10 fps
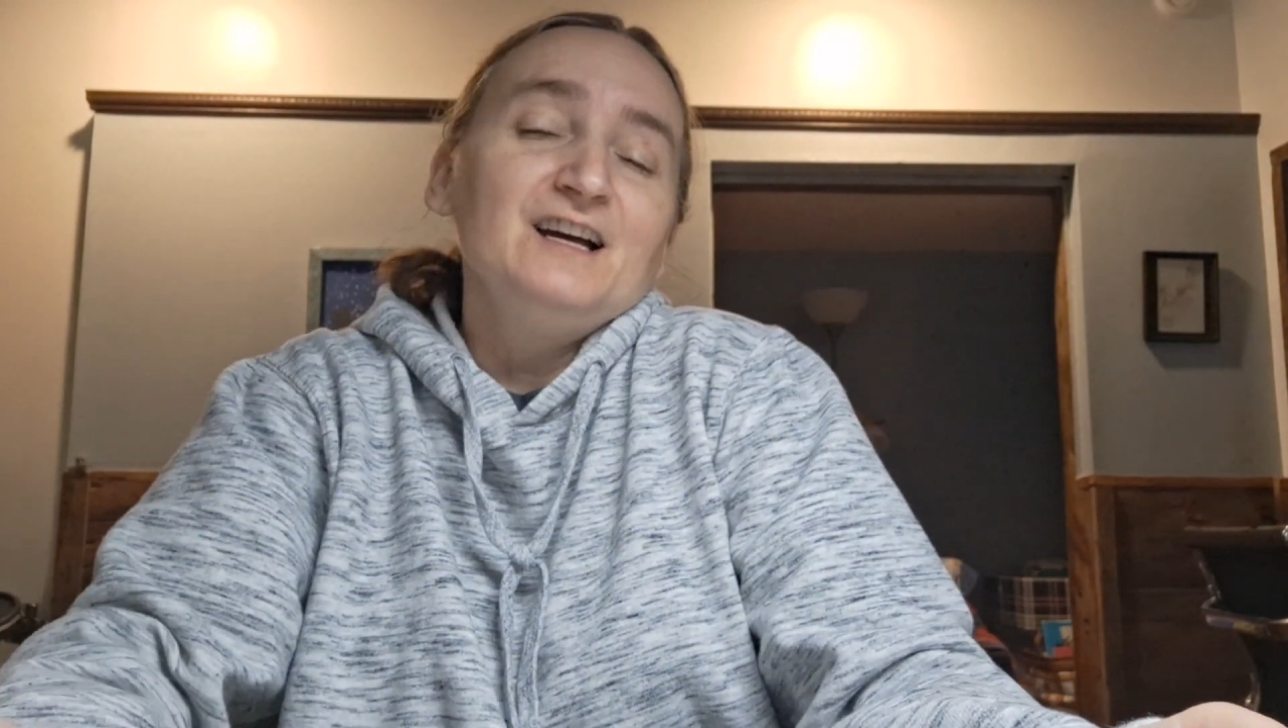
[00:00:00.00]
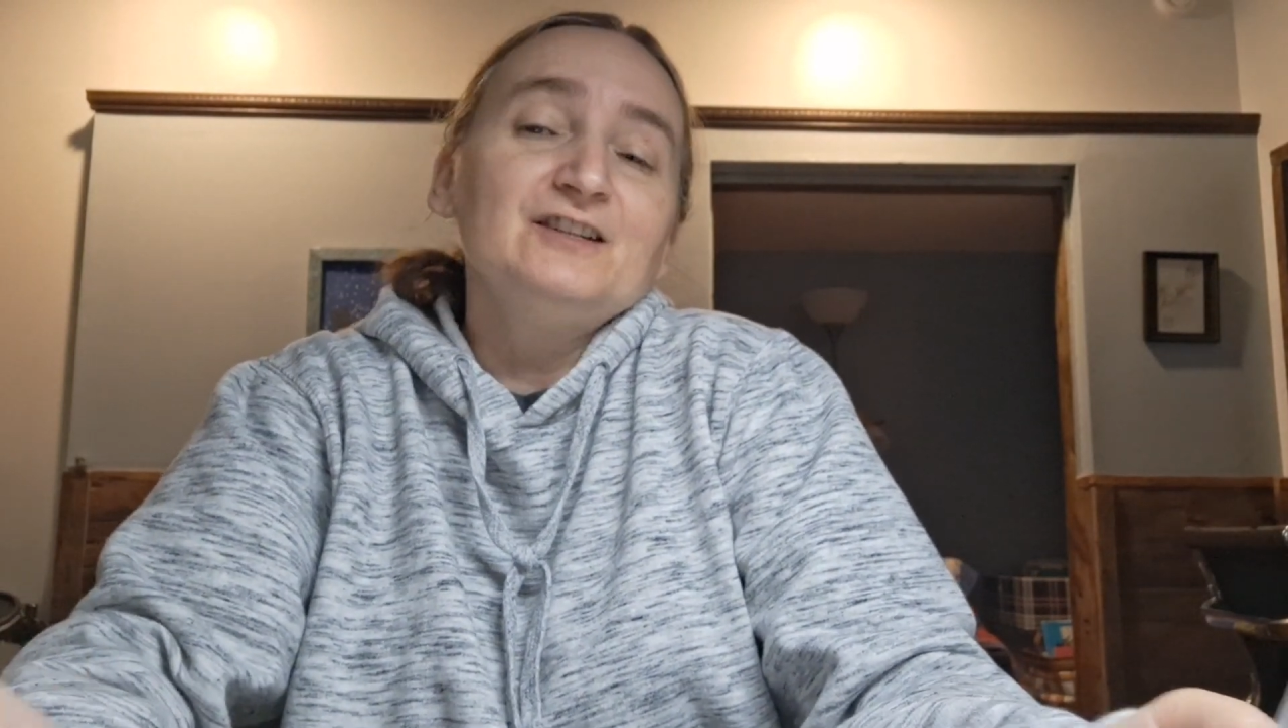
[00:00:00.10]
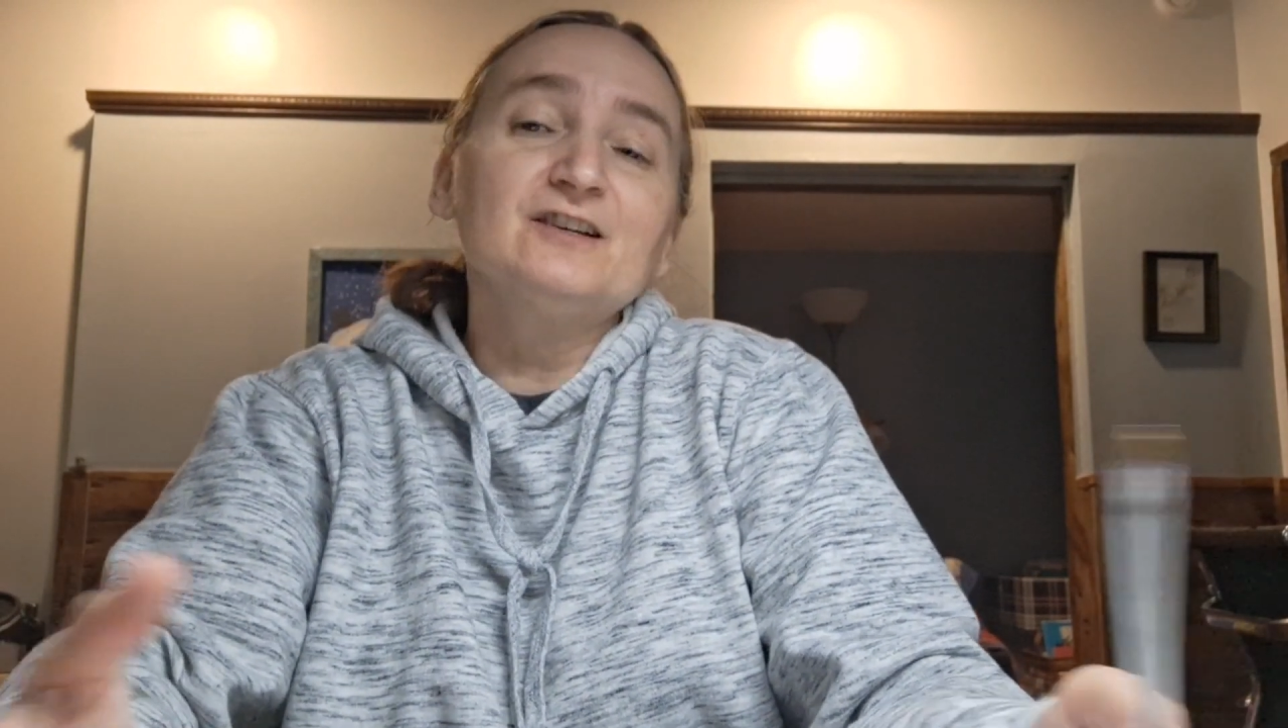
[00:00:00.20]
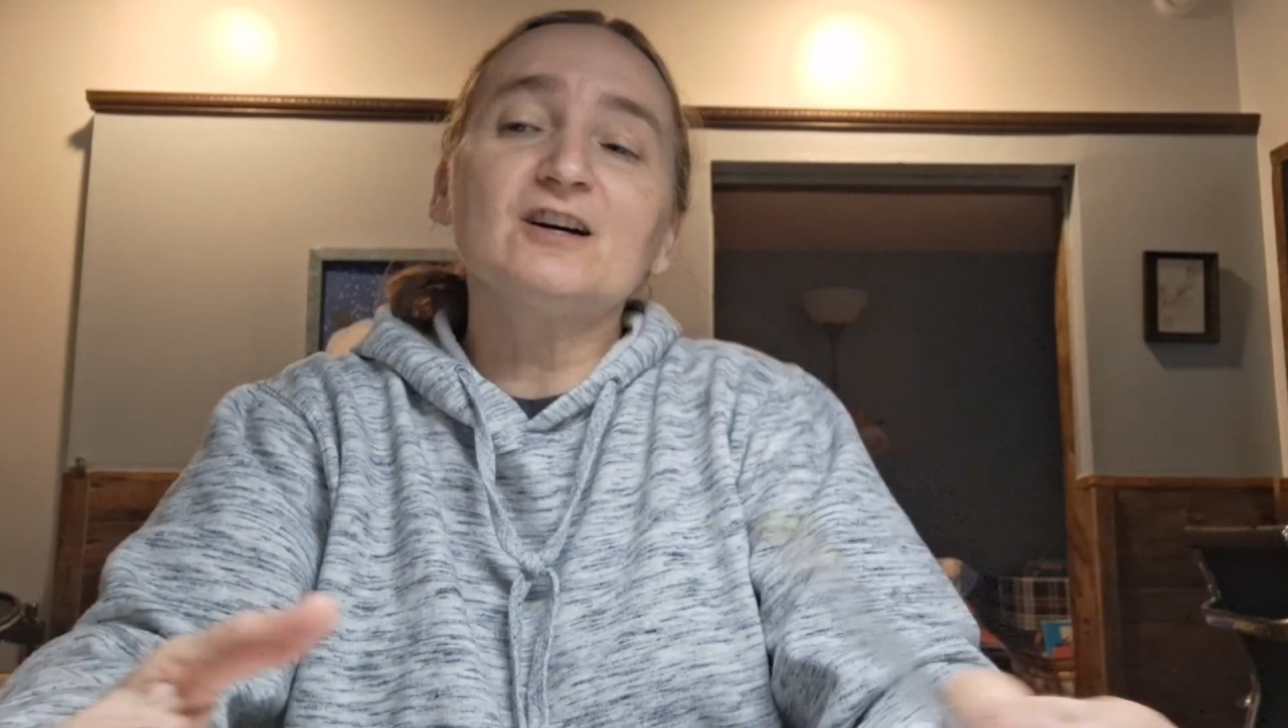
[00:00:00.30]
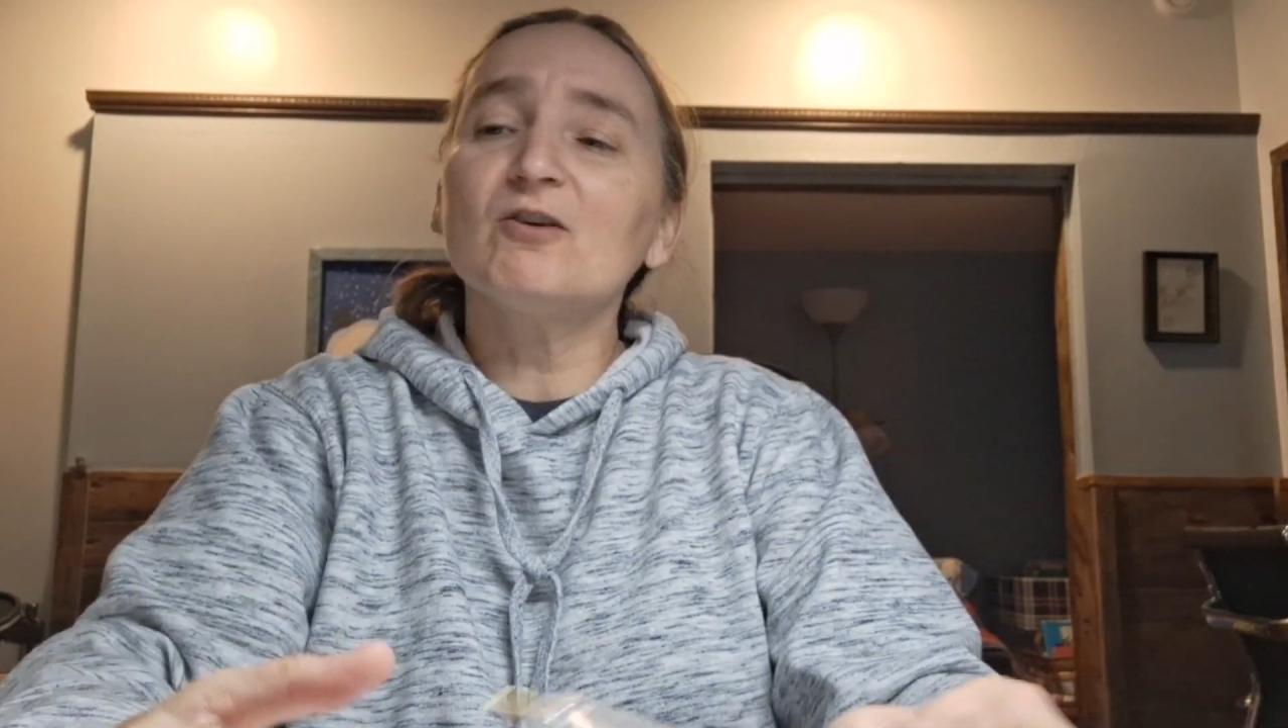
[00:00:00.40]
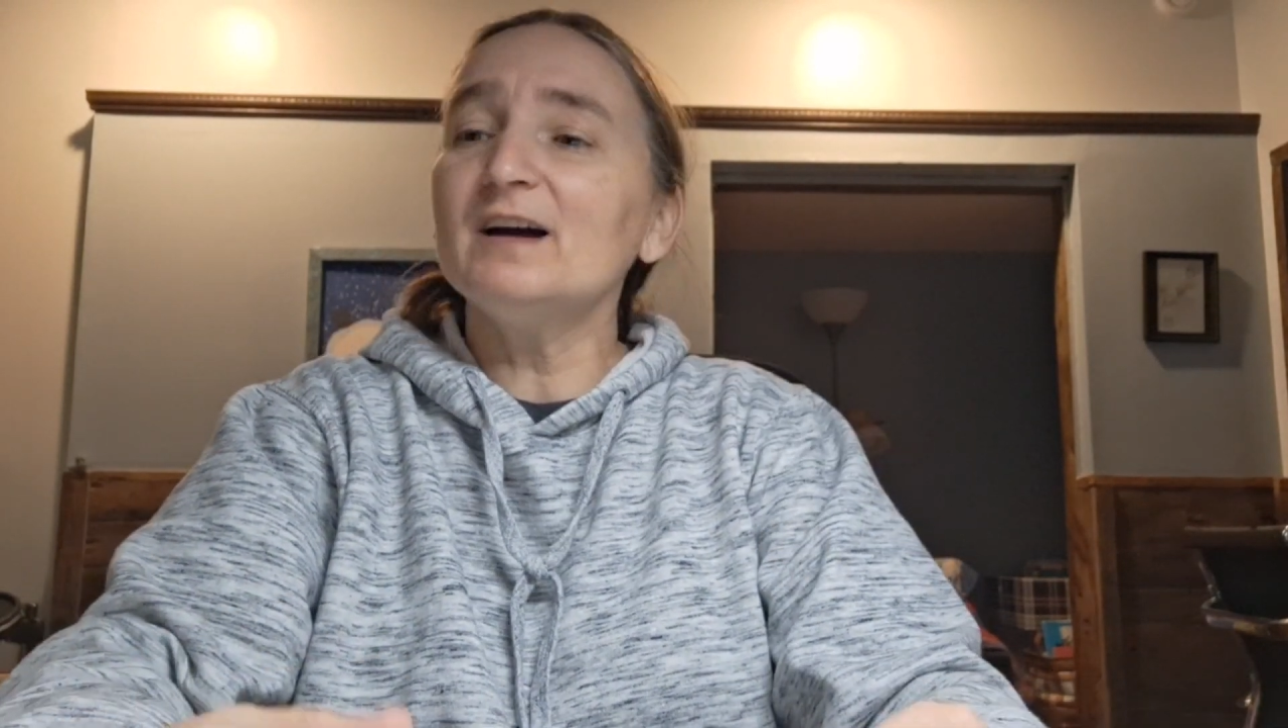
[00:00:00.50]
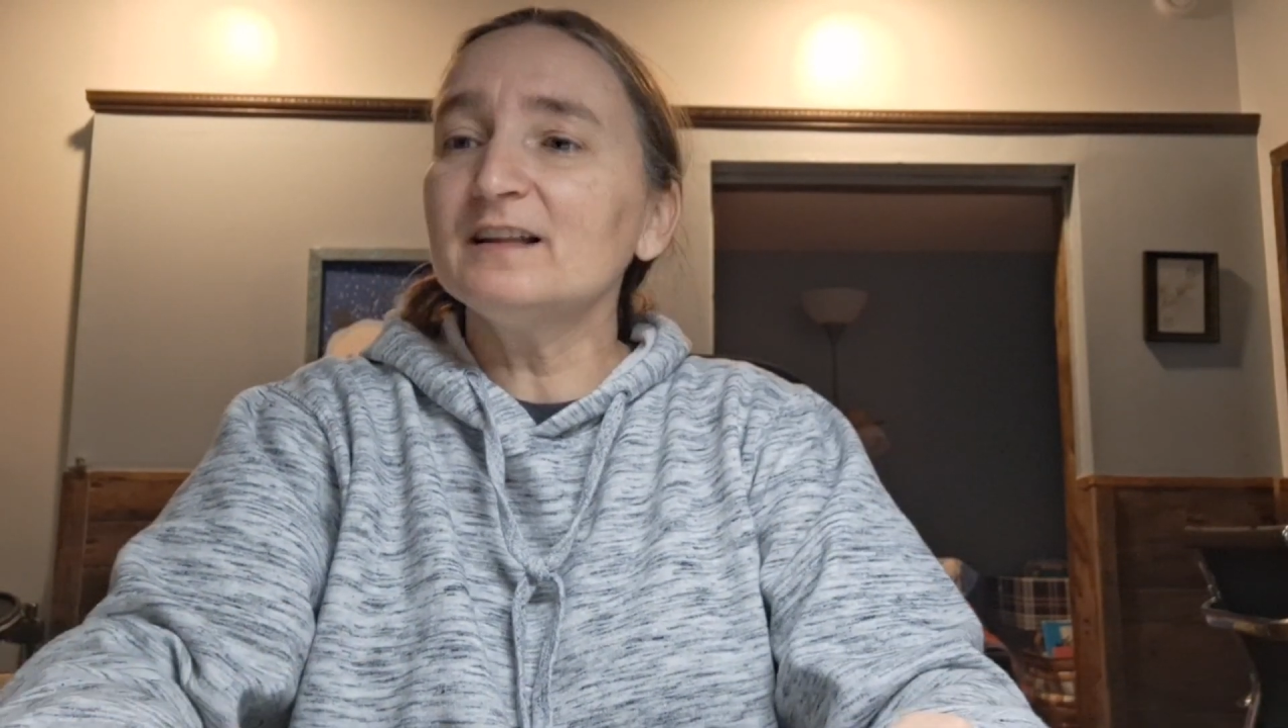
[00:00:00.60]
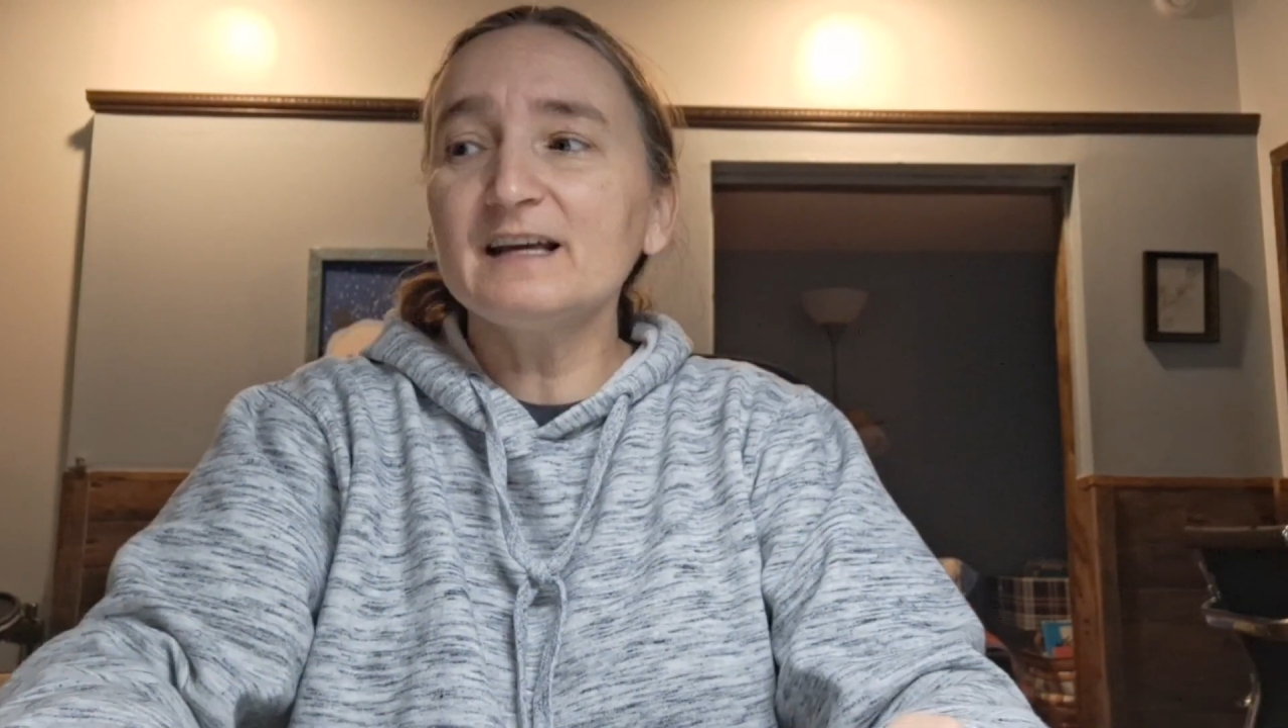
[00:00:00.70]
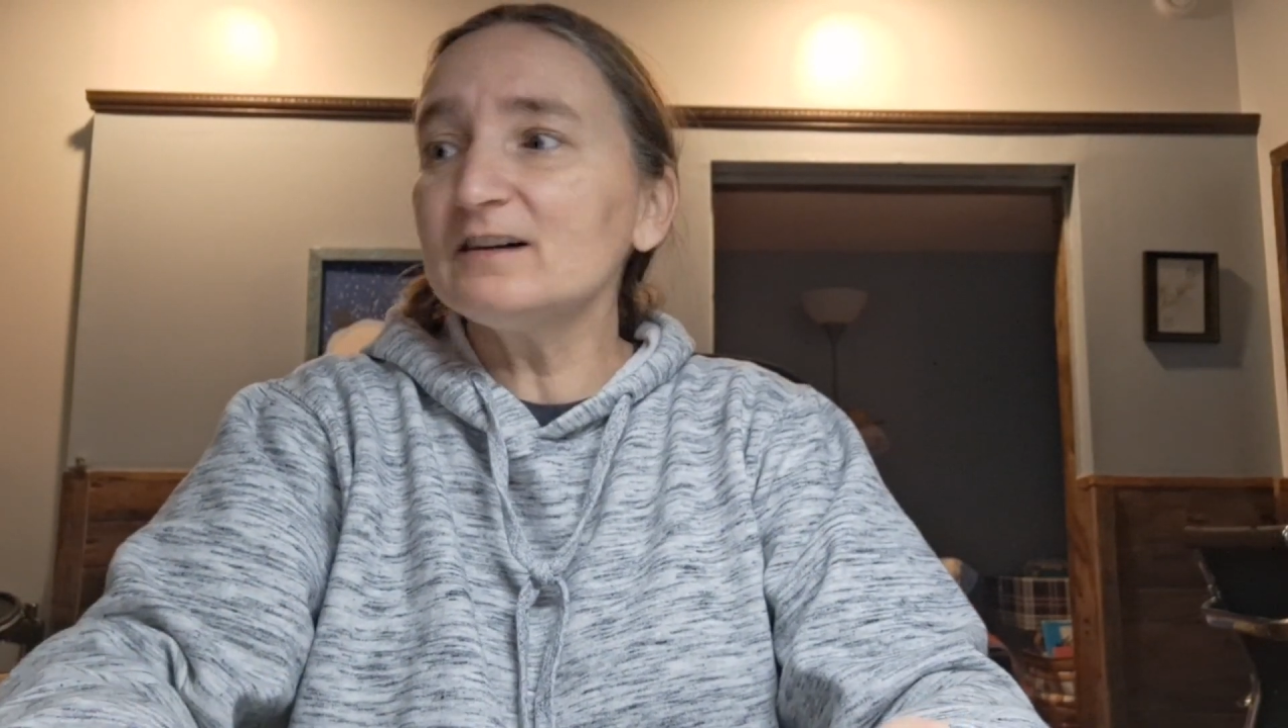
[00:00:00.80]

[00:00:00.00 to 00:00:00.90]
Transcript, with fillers: You know, and